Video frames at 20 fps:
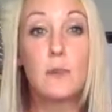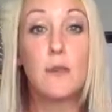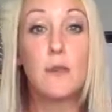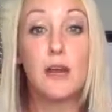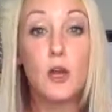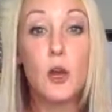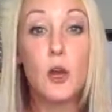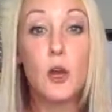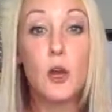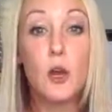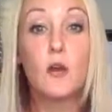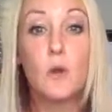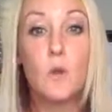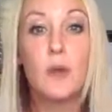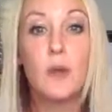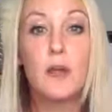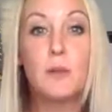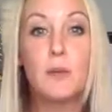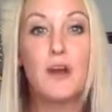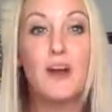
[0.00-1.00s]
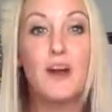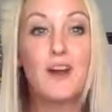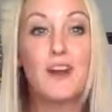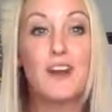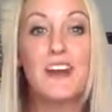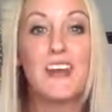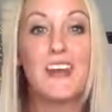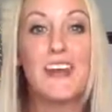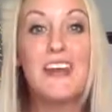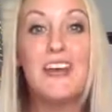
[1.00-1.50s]
At my going away
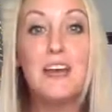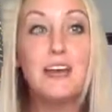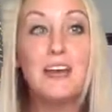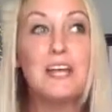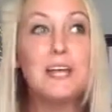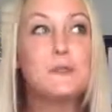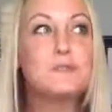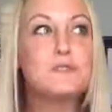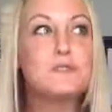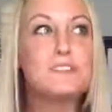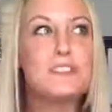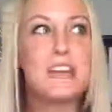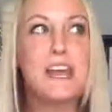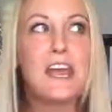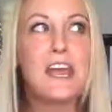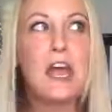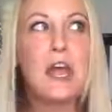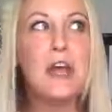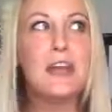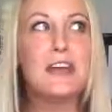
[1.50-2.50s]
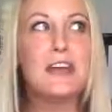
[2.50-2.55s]
party, it was like